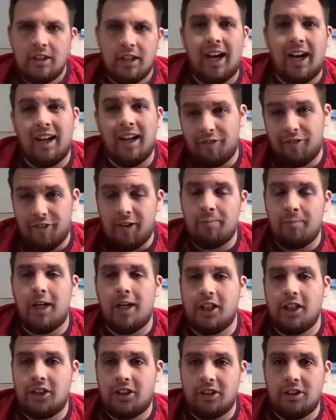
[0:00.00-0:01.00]
And Finn
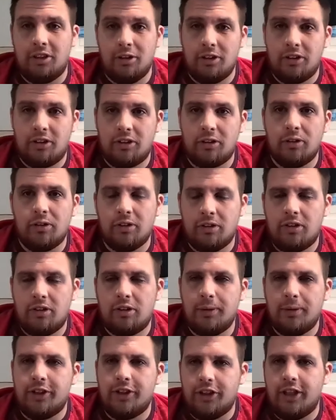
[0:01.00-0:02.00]
Baxter, who's going to
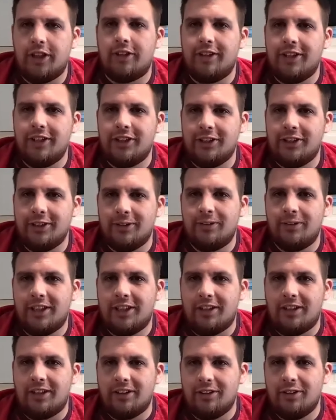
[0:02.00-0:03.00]
be a generational
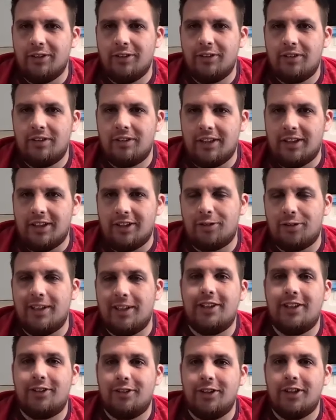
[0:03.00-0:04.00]
talent, who's like
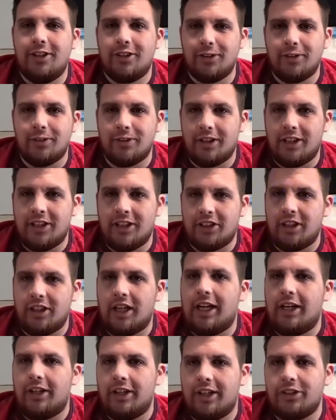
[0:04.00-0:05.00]
22 years old and he's an
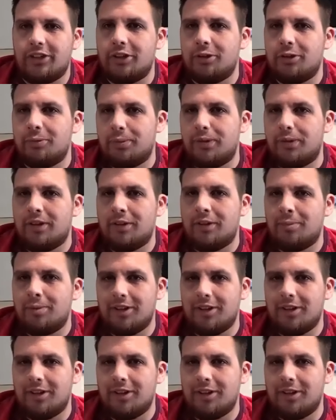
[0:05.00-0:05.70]
international prop.